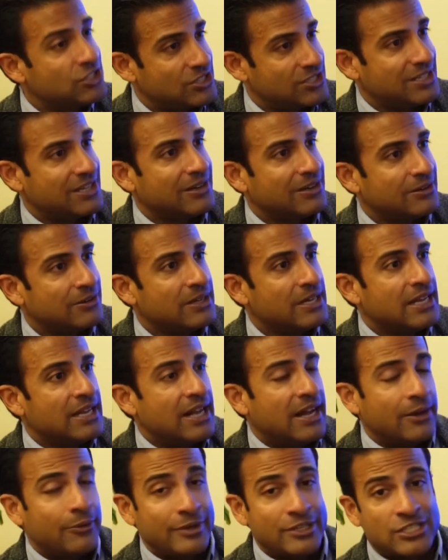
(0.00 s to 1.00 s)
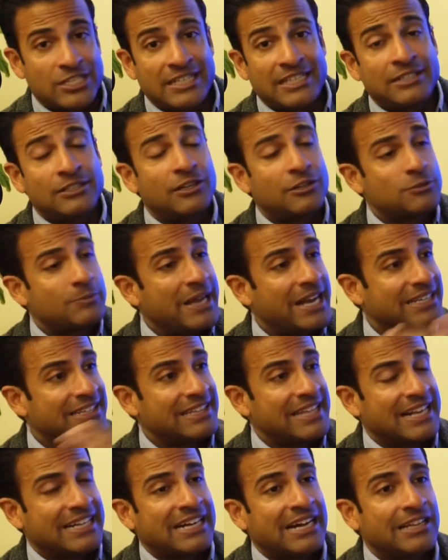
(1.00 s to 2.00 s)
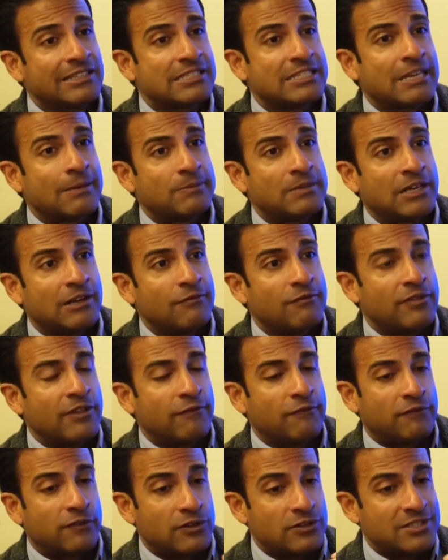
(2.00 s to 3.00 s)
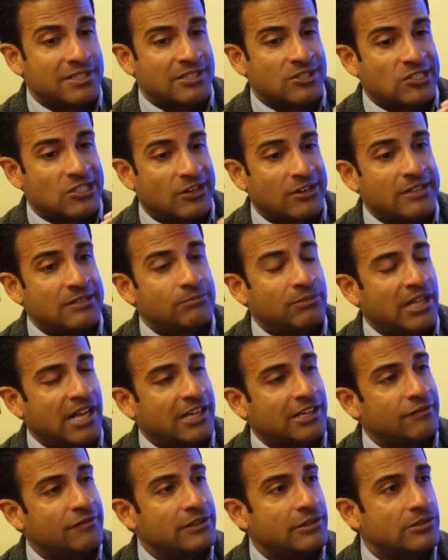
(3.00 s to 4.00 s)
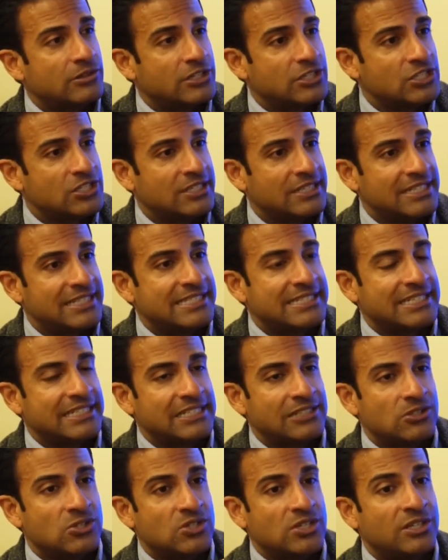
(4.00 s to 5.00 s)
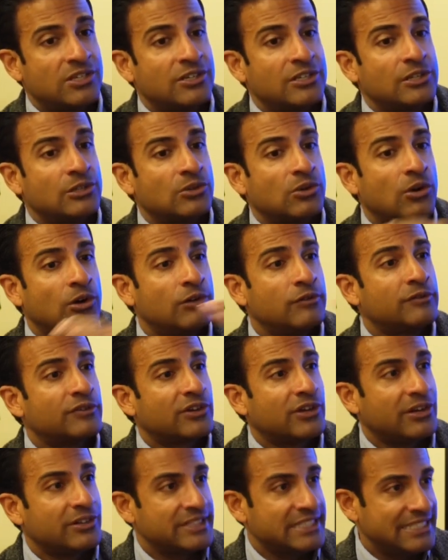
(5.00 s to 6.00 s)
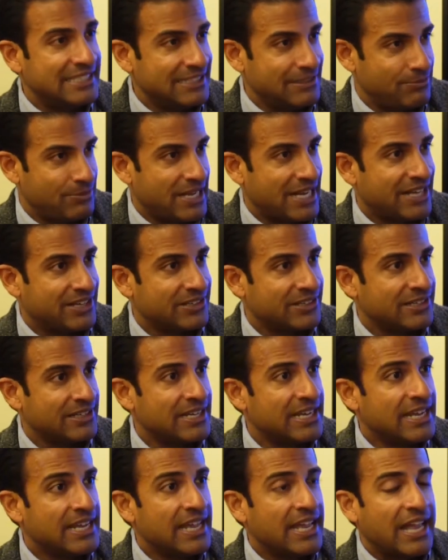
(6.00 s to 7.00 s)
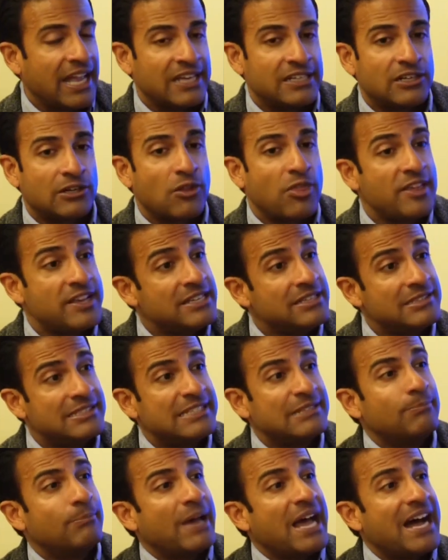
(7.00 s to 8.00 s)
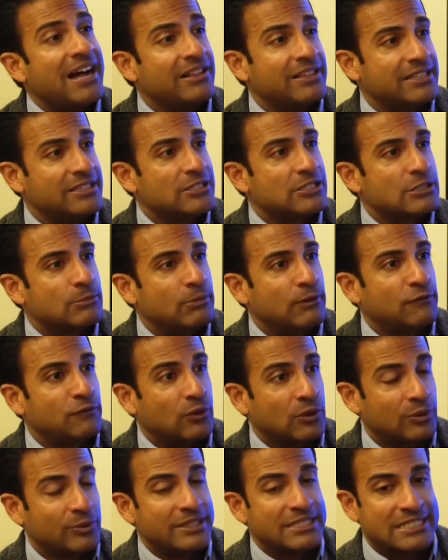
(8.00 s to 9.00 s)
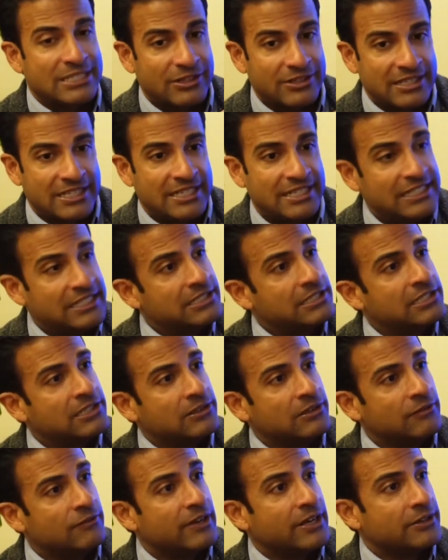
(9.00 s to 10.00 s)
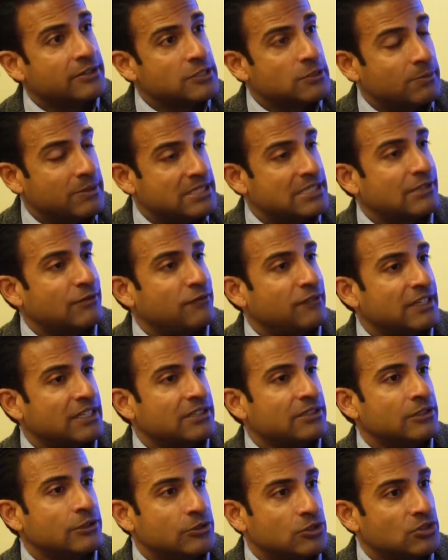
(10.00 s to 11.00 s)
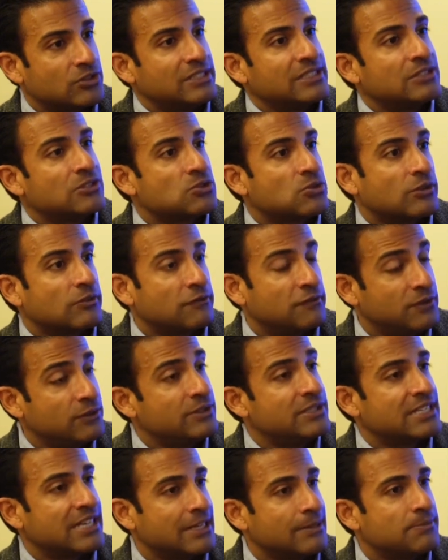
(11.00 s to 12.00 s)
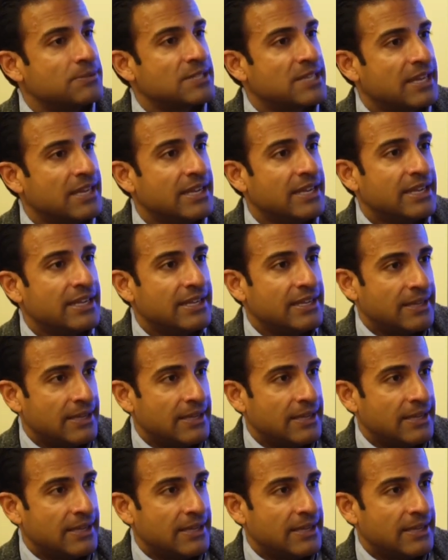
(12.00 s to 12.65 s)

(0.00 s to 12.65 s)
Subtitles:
ratio, which again goes back to that concept of the first starting block of nutrition is to consider your overall eating pattern and are things in balance before we start getting to very specific nutrients or food types.